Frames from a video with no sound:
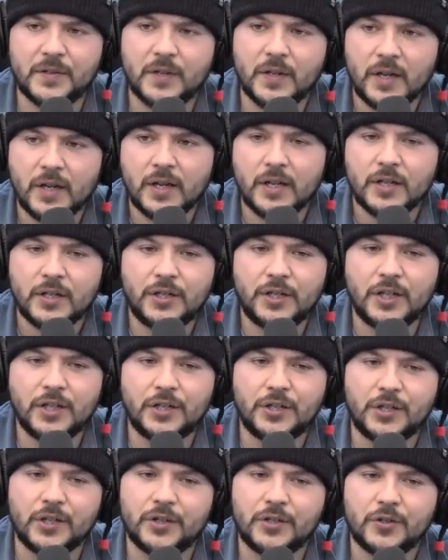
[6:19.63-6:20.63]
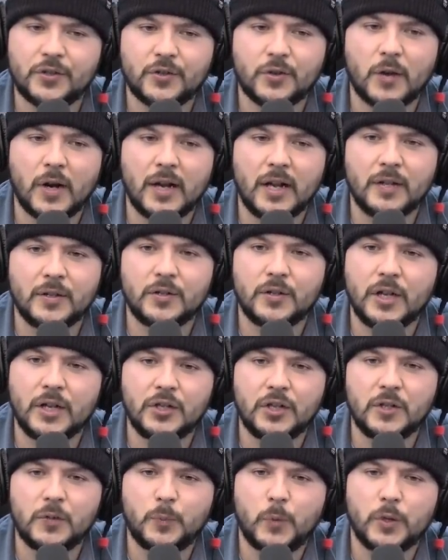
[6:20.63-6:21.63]
Yeah, she's just trying to.
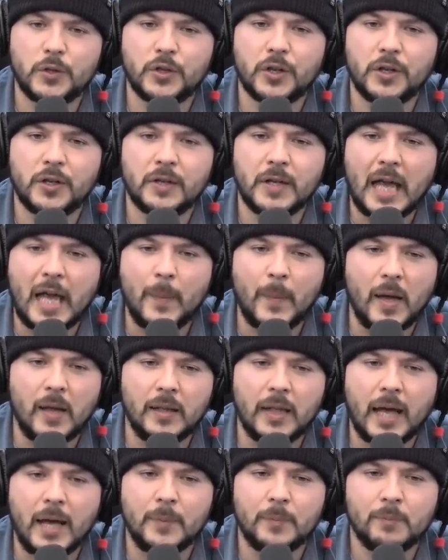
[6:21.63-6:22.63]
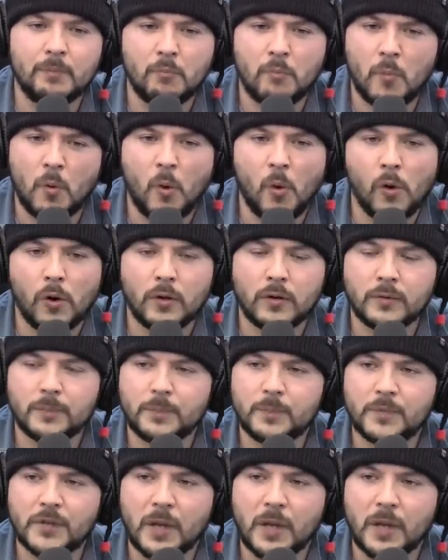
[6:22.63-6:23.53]
She's pushing MLM or